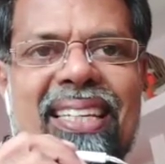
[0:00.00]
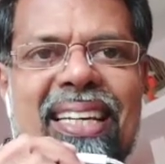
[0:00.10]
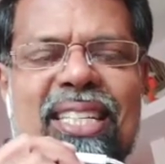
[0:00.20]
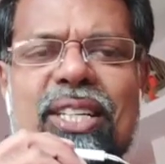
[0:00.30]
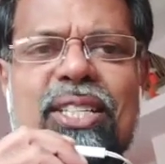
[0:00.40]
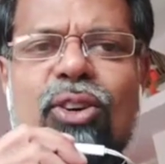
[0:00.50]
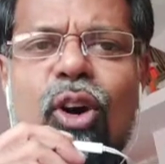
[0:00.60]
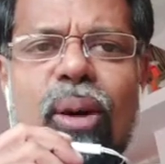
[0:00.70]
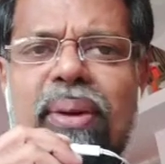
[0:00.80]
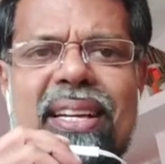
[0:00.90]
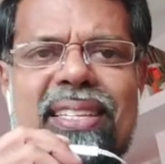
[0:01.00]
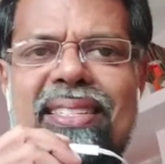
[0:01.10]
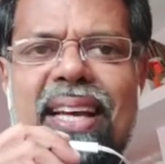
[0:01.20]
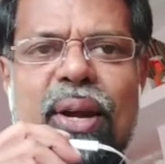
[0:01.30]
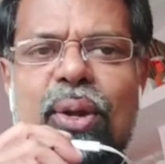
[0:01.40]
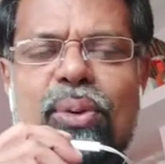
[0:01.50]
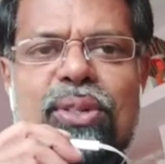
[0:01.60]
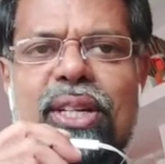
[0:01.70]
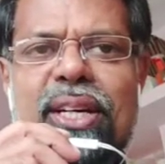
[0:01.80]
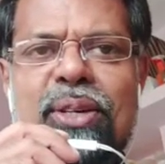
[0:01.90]
So it's a common scenario
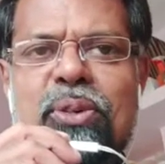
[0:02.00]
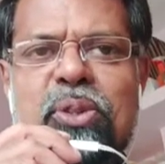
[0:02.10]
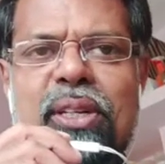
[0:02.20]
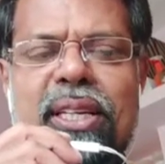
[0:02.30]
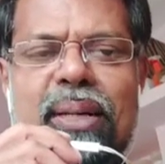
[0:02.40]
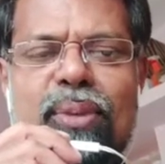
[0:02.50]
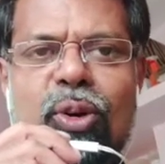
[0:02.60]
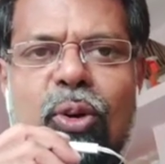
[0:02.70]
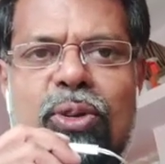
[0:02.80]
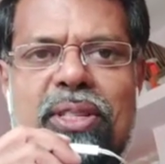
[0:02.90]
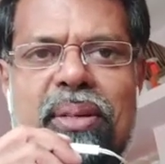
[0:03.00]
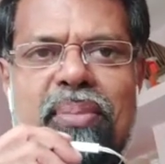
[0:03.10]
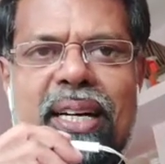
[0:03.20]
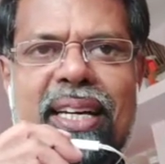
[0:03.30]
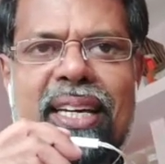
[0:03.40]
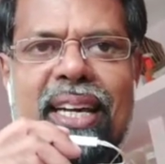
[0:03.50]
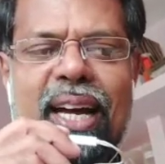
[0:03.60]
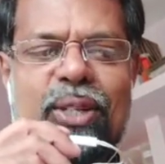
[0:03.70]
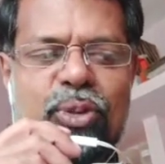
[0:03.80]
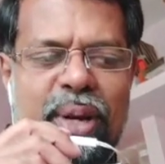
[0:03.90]
which I usually come across in my
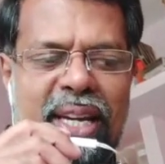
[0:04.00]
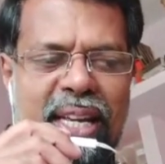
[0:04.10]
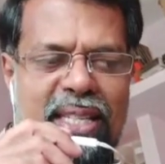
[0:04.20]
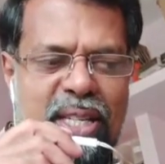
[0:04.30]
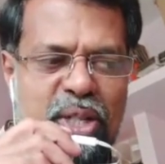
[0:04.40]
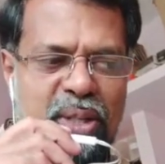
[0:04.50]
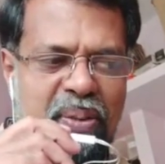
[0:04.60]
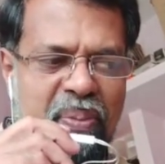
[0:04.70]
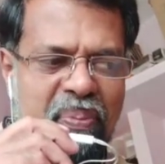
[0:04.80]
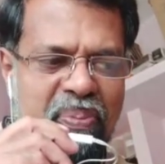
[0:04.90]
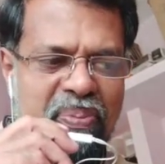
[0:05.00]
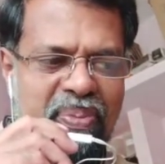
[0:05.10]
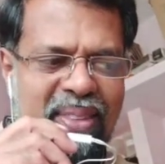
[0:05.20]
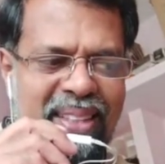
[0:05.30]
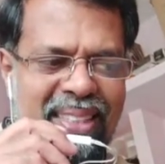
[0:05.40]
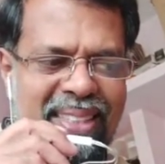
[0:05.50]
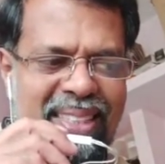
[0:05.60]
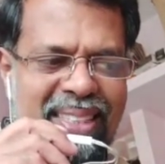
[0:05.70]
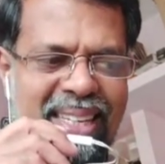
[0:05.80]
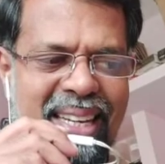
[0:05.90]
training session.
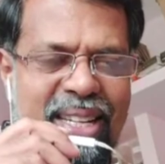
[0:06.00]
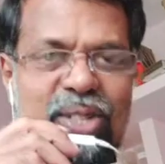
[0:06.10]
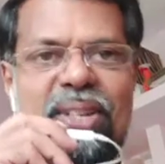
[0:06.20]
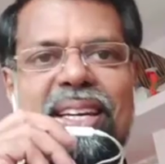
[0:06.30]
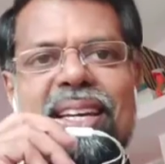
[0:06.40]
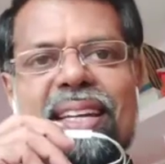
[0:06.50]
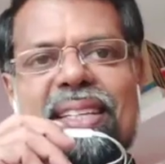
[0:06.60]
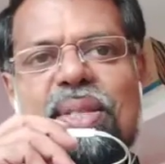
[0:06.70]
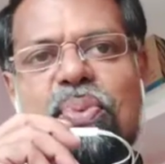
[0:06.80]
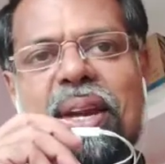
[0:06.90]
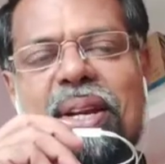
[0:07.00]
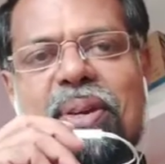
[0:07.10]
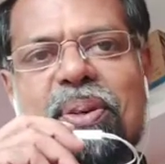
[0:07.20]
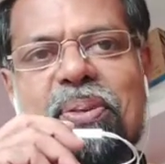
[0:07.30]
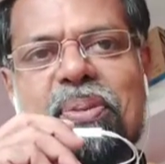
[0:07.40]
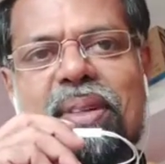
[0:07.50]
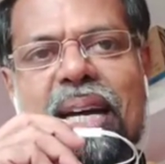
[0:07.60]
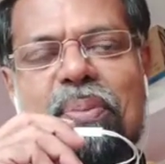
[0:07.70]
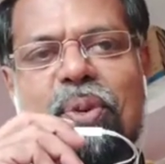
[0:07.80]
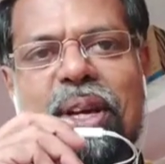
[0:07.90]
Today, in this video,
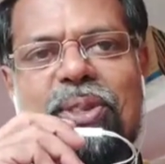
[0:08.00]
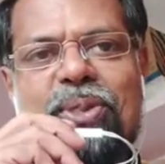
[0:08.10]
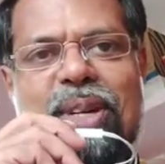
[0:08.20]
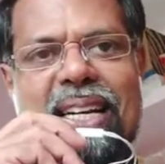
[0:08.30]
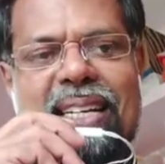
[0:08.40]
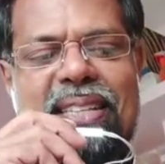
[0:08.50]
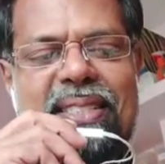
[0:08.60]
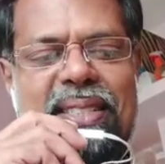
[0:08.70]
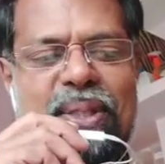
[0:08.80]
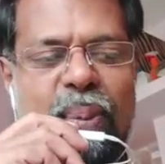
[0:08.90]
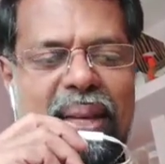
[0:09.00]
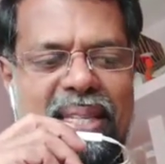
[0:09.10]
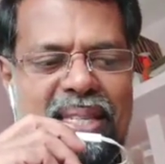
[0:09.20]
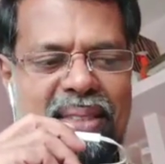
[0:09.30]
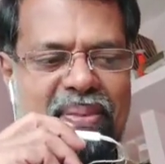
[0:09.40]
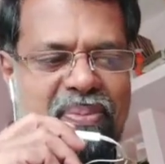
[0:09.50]
I'm going to address this question.